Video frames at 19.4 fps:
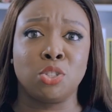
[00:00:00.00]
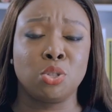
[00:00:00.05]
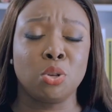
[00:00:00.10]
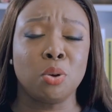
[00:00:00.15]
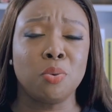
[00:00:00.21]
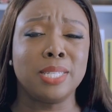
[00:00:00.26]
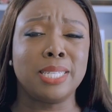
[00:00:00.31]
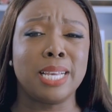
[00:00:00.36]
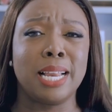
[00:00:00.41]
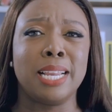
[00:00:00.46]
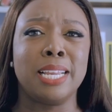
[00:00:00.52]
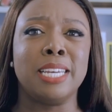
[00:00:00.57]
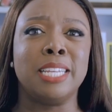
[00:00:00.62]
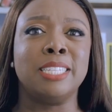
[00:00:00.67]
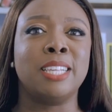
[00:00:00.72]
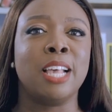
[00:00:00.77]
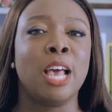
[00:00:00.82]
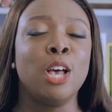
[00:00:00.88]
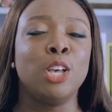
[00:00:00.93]
Storytelling
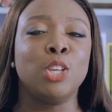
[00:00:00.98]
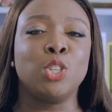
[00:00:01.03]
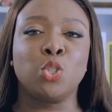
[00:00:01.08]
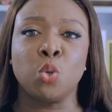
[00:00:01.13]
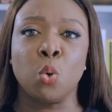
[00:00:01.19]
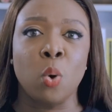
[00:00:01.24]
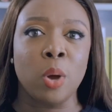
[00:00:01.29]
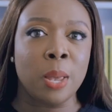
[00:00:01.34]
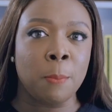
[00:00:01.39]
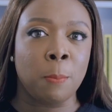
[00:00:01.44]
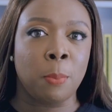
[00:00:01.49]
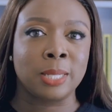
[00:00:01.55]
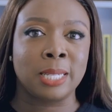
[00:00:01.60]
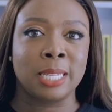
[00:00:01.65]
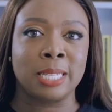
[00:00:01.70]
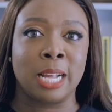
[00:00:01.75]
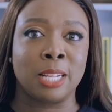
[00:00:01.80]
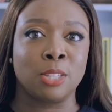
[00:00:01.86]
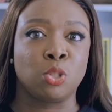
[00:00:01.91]
is so
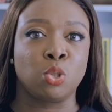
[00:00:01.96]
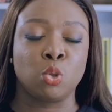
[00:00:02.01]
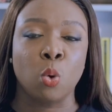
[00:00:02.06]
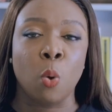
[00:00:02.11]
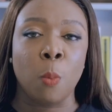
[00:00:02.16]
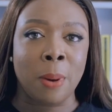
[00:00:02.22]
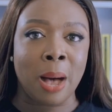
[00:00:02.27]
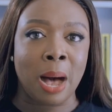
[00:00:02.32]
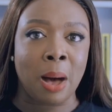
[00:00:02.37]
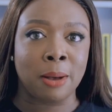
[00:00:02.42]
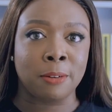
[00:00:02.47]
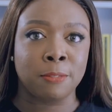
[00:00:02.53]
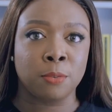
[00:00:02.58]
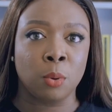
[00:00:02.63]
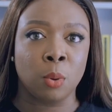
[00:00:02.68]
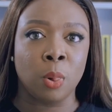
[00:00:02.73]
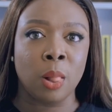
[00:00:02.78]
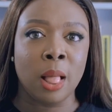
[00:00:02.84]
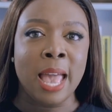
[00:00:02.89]
important and so
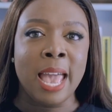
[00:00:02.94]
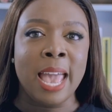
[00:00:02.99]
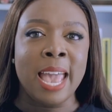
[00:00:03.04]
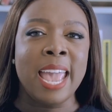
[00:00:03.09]
powerful.